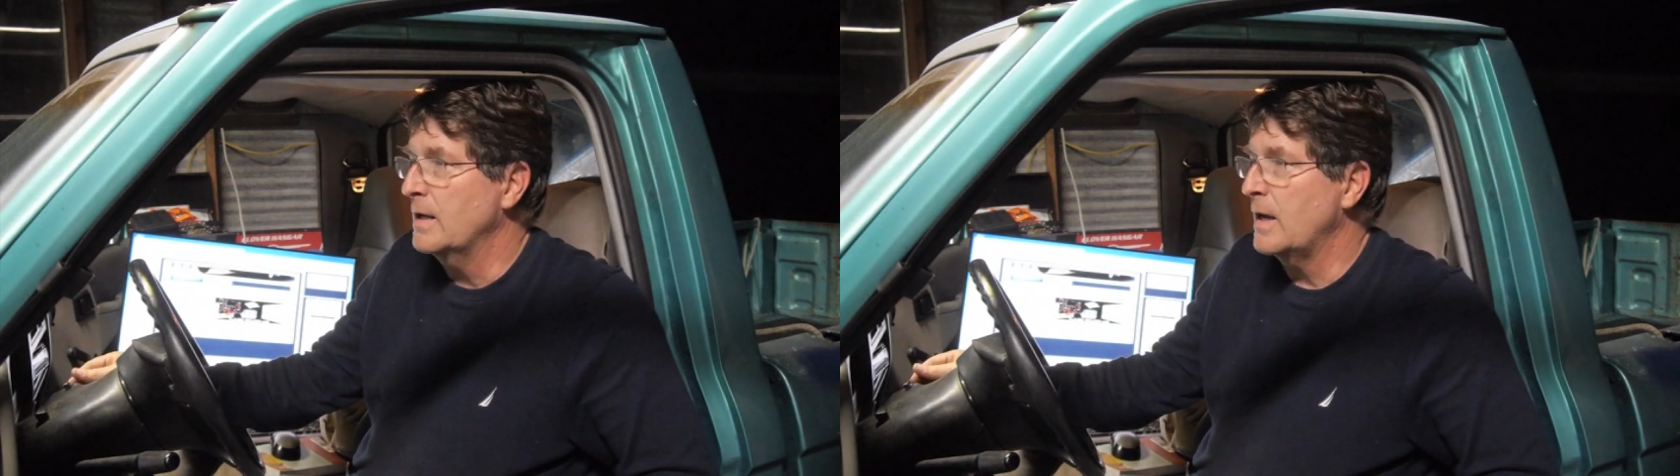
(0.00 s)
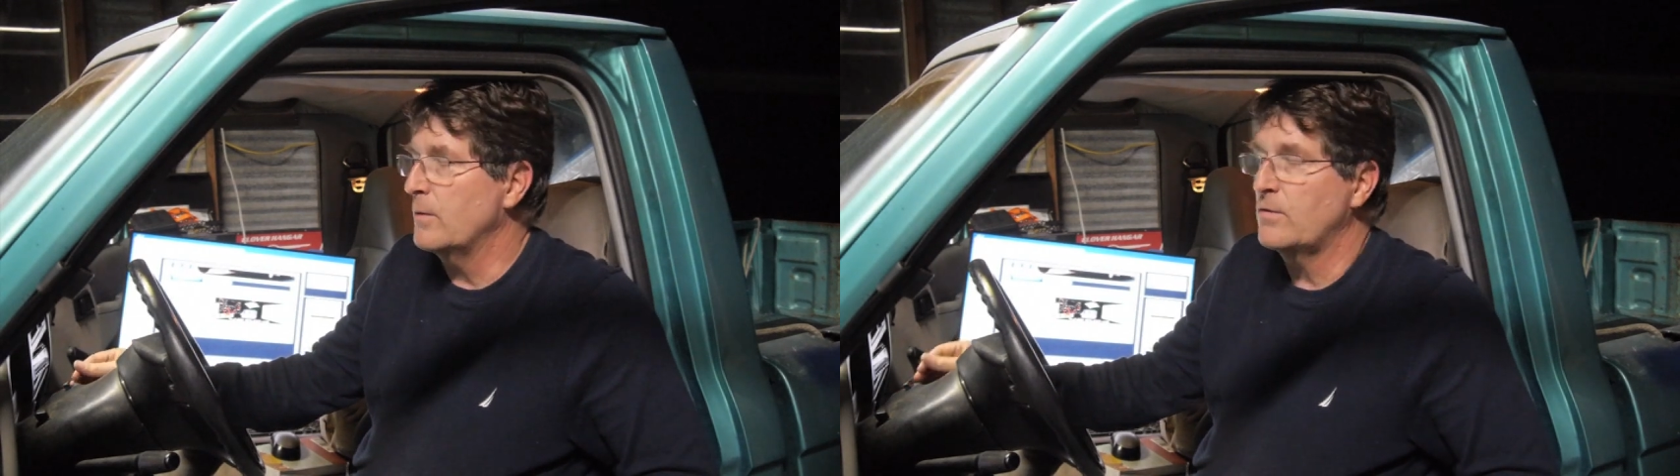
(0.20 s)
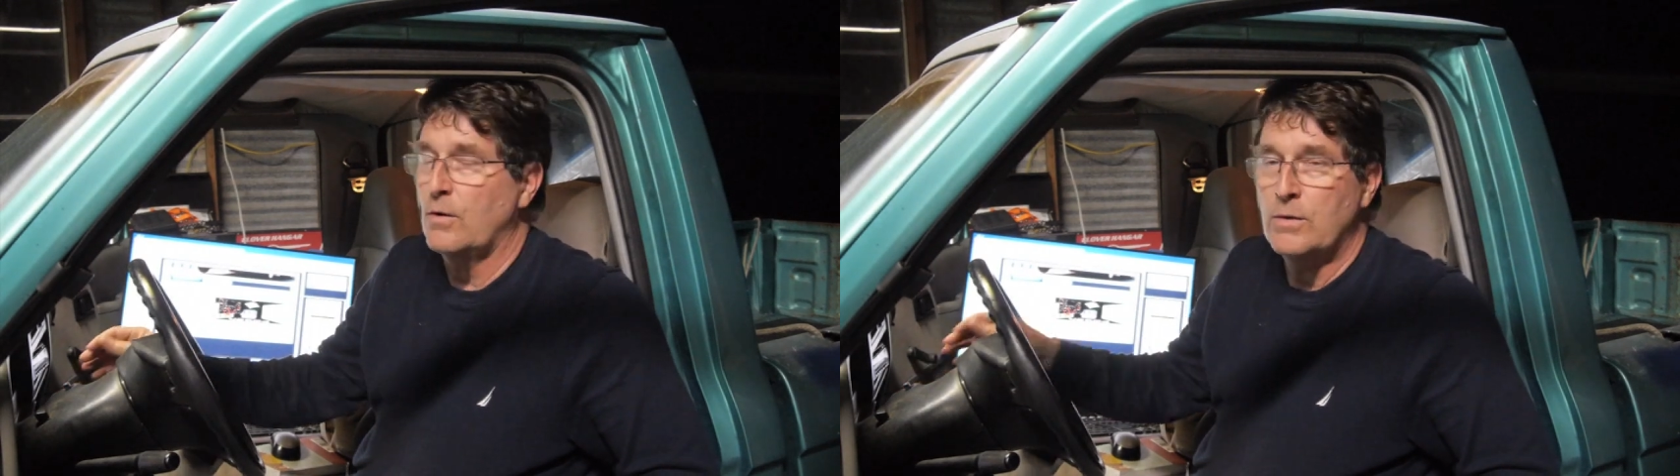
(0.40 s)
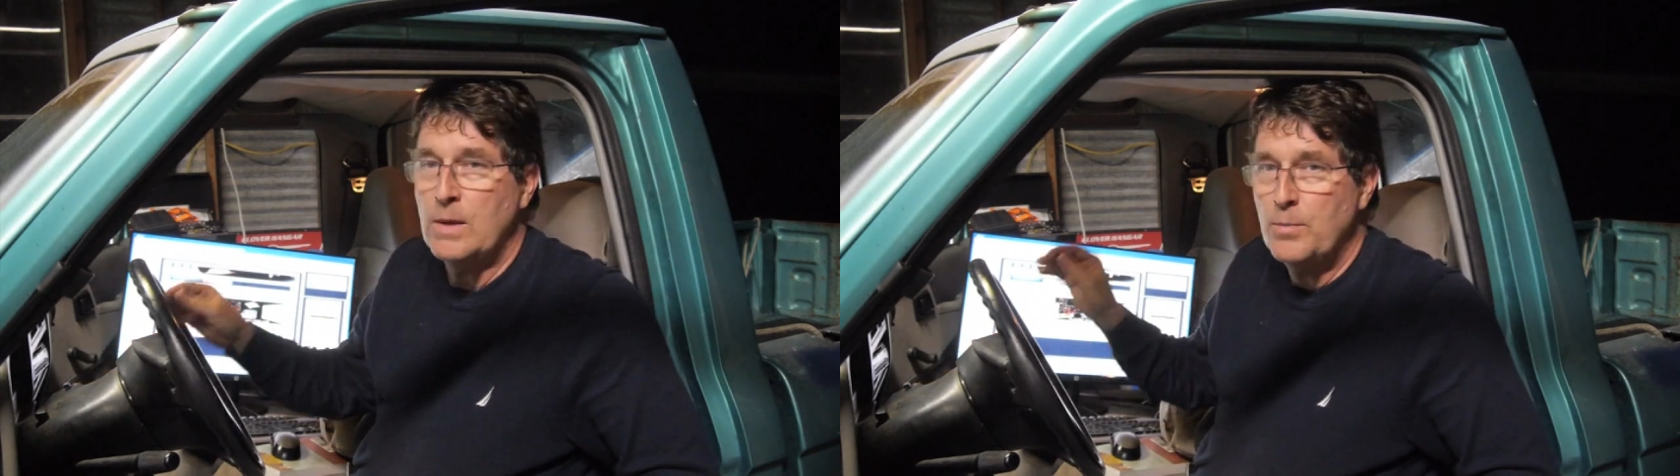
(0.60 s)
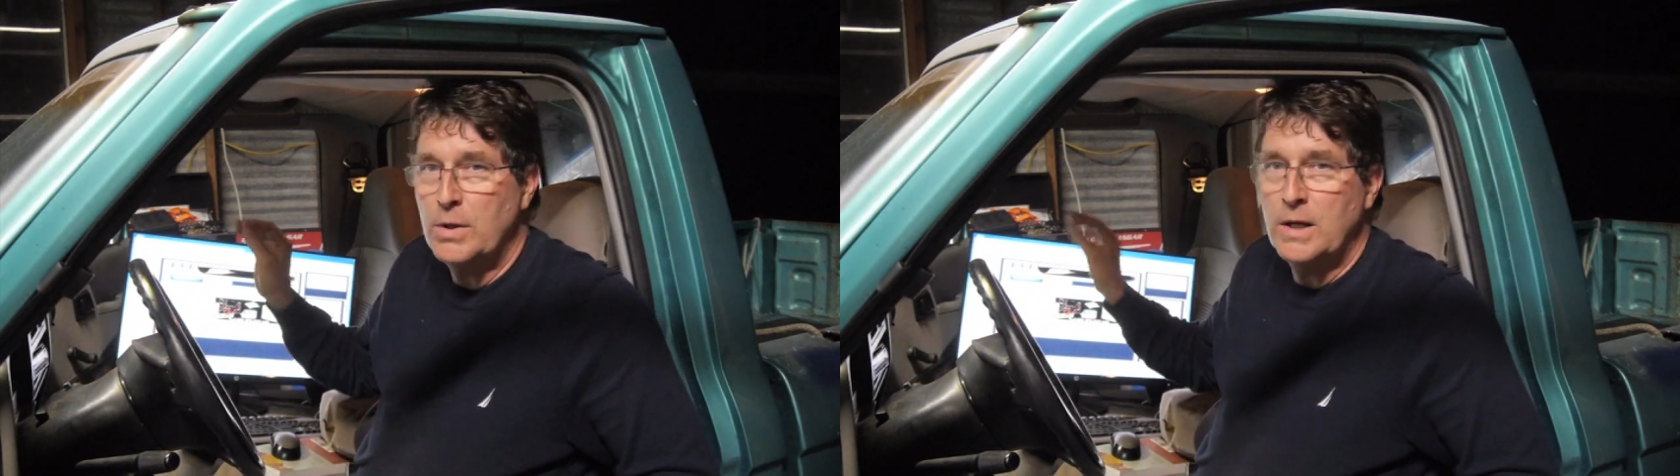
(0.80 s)
Now it's
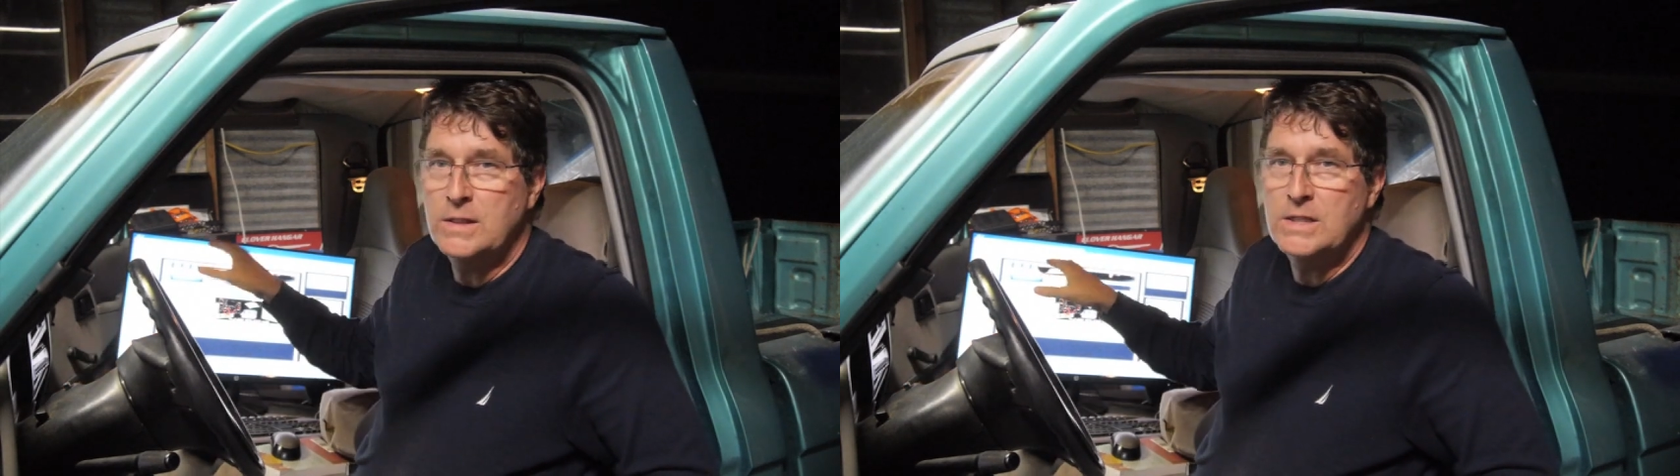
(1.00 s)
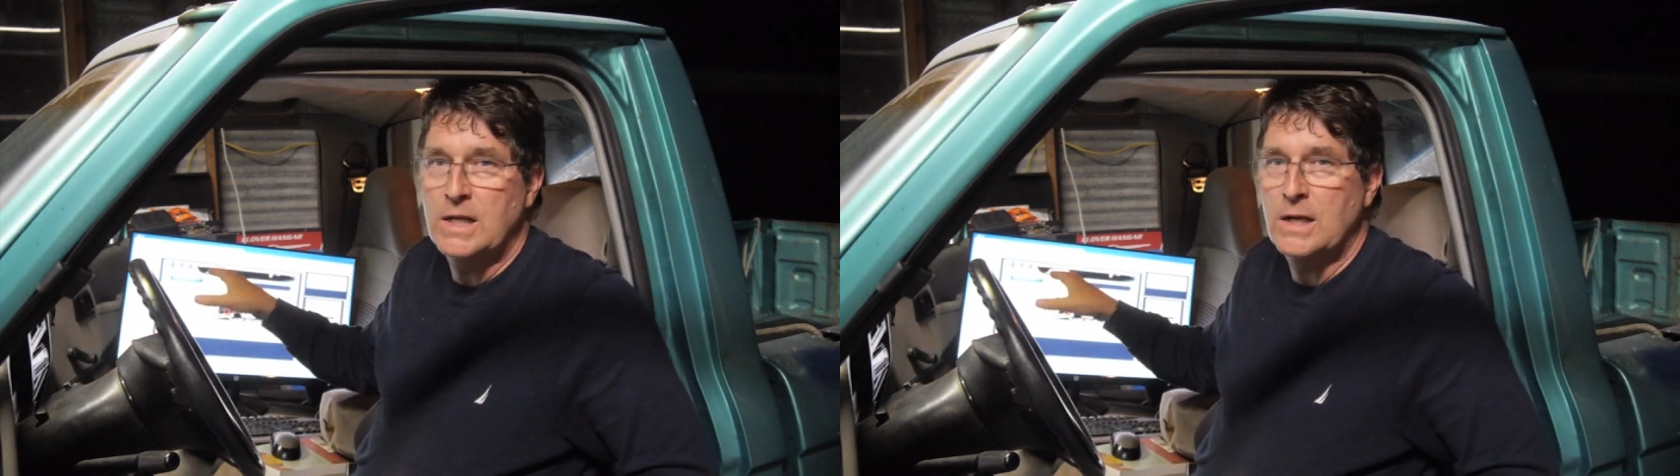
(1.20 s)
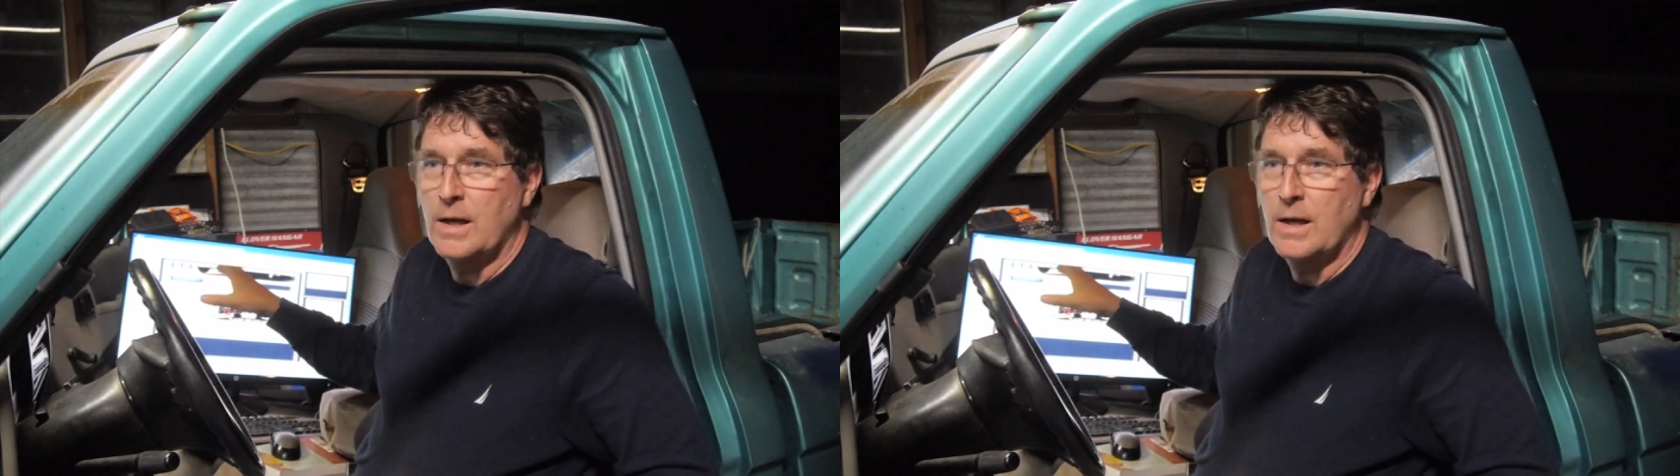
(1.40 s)
already plugged in.